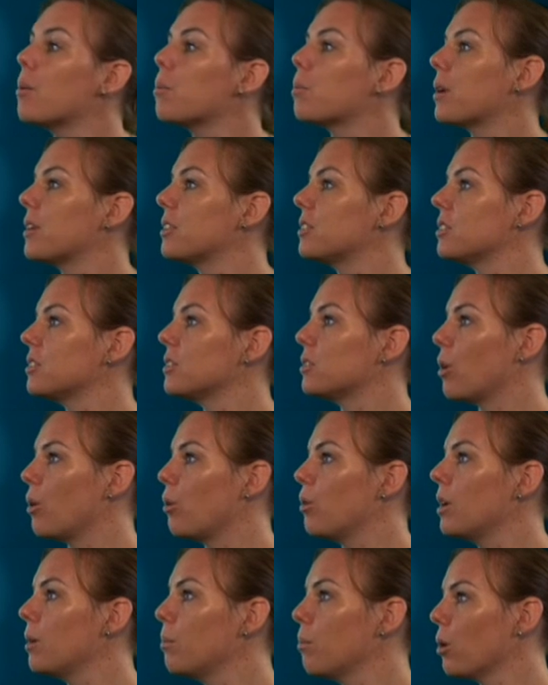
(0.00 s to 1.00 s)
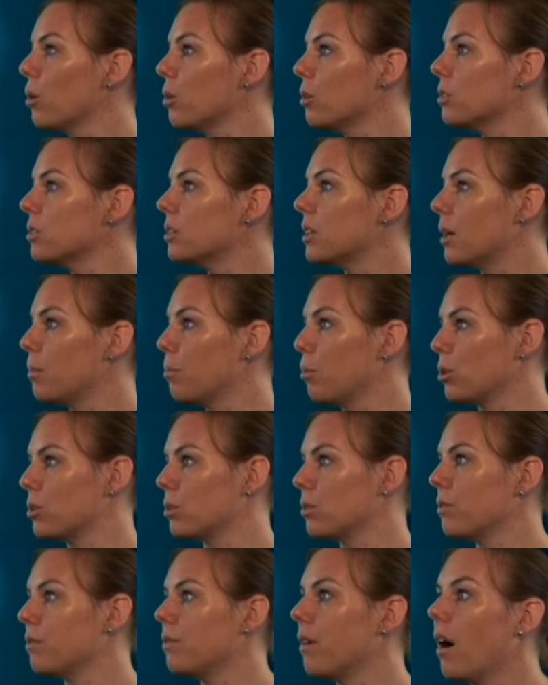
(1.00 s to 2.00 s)
Presence-only models in
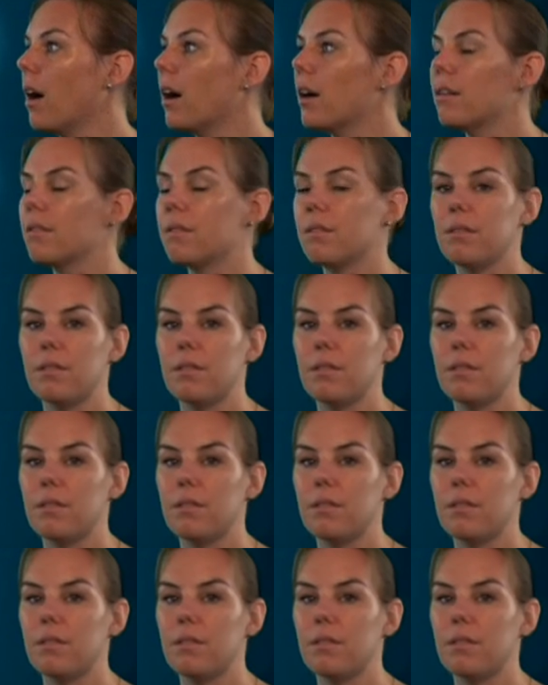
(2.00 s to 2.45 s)
Module 5,